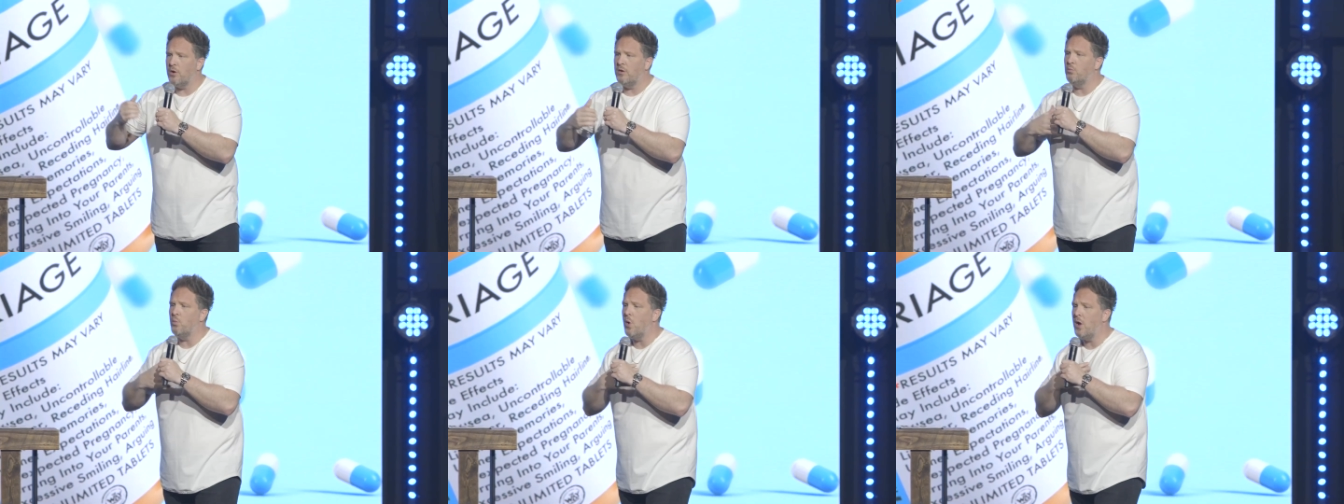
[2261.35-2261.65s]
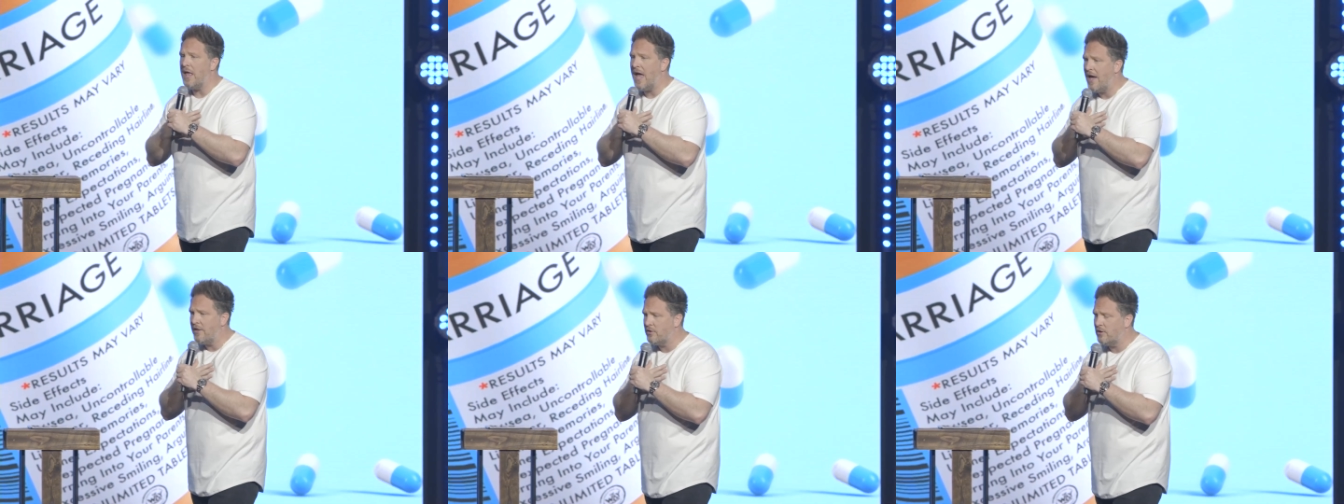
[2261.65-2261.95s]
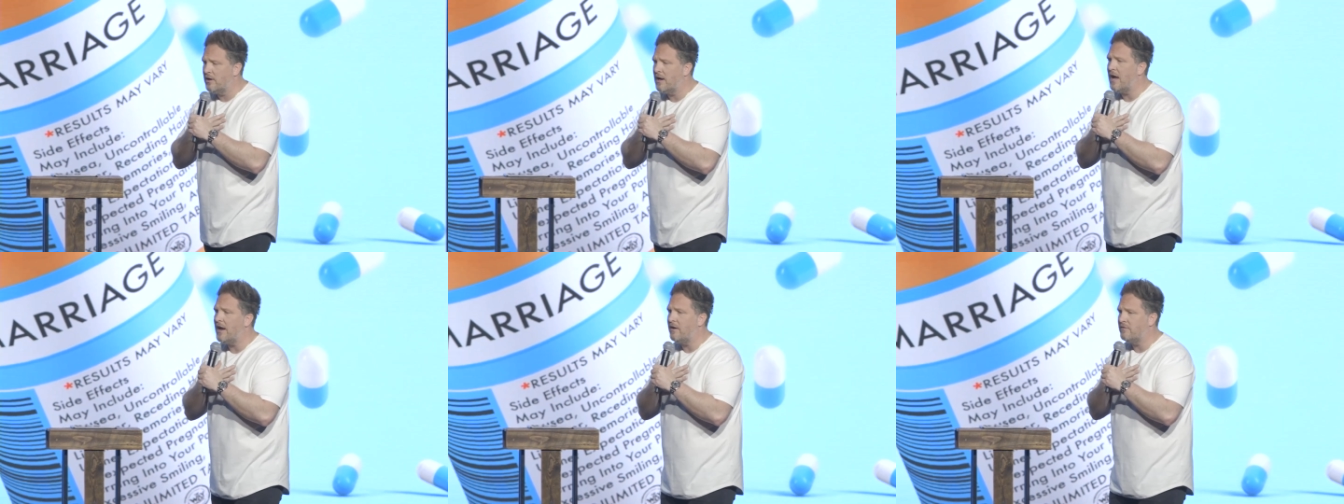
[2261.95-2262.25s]
And what Heather
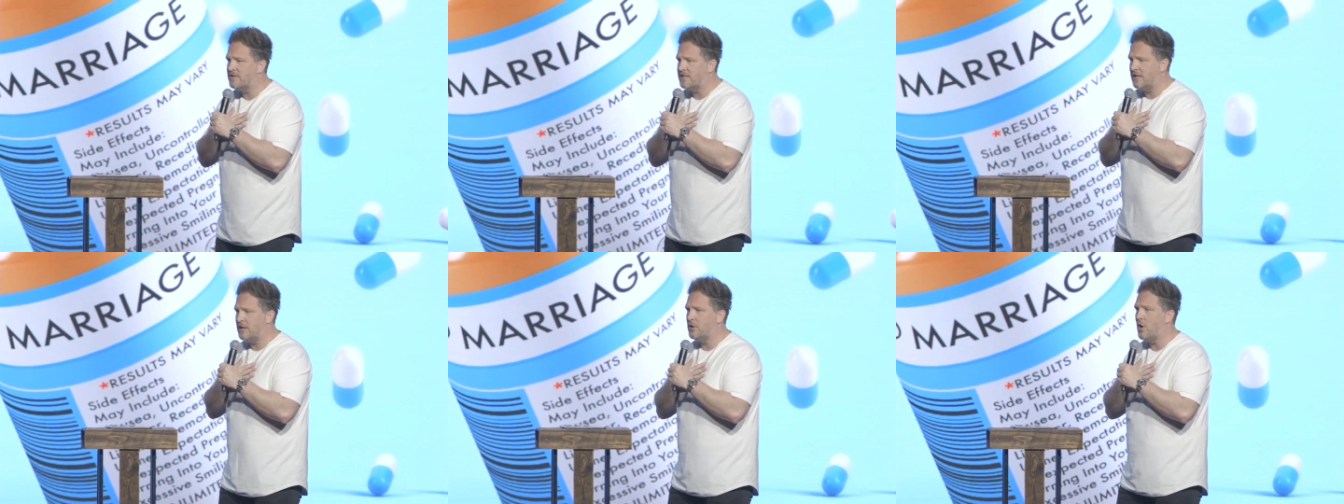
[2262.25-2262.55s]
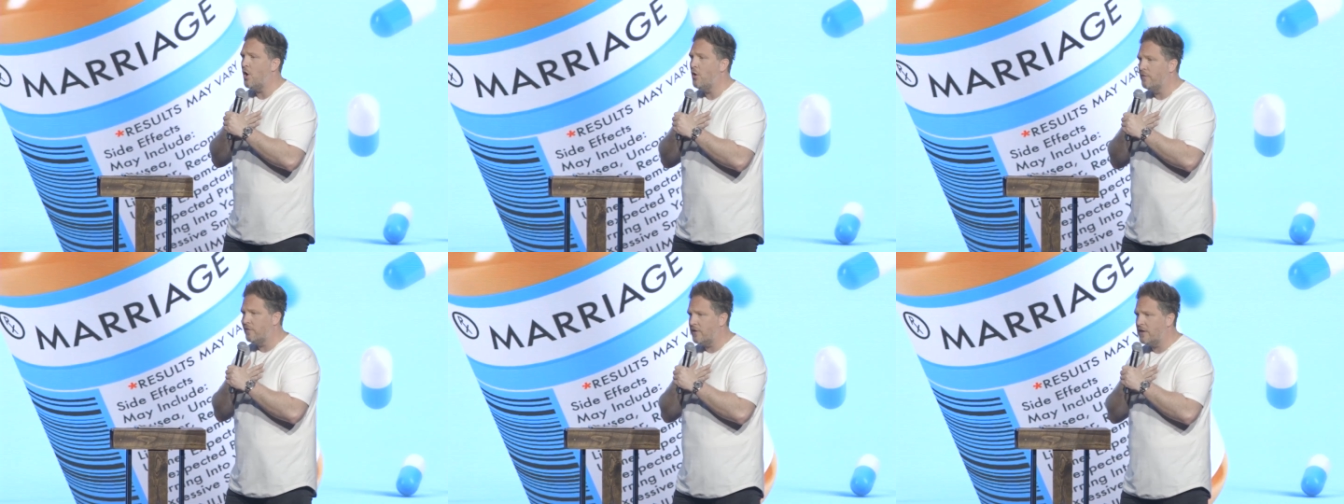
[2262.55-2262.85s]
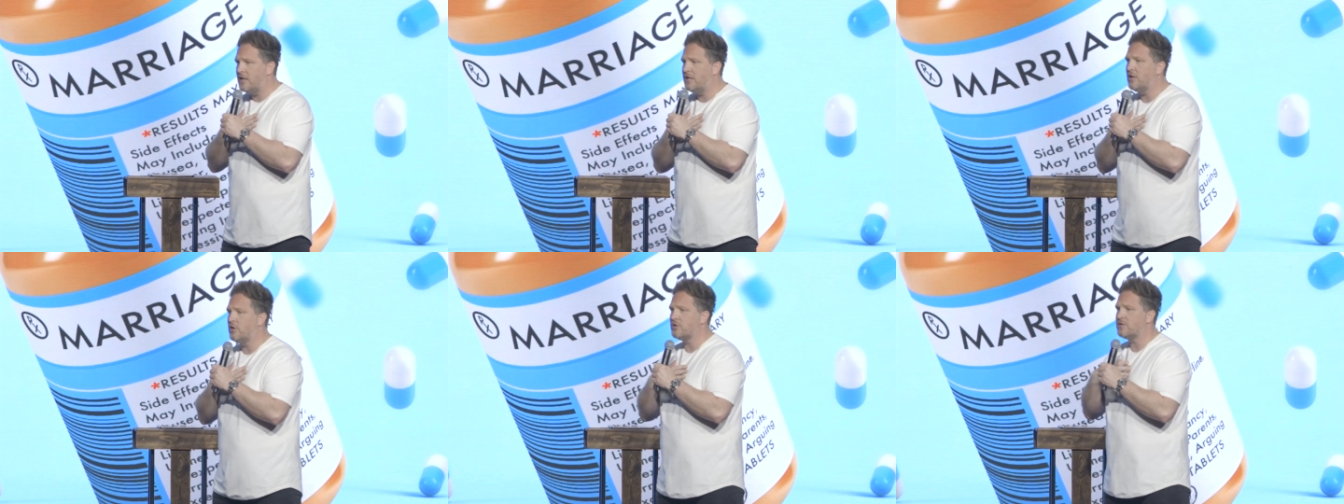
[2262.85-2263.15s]
and I have seen over the
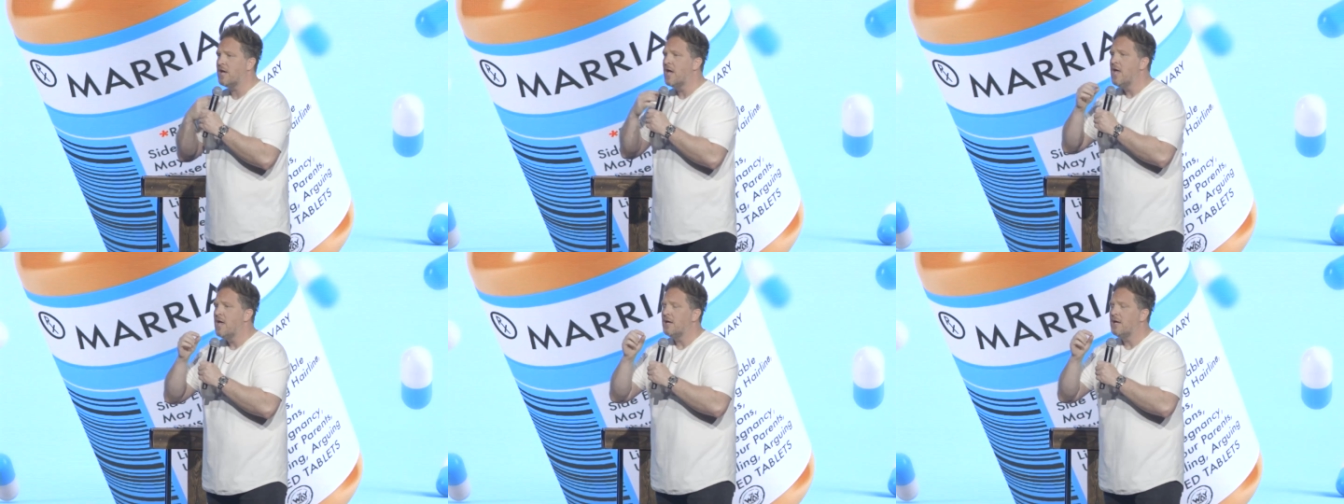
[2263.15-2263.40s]
years,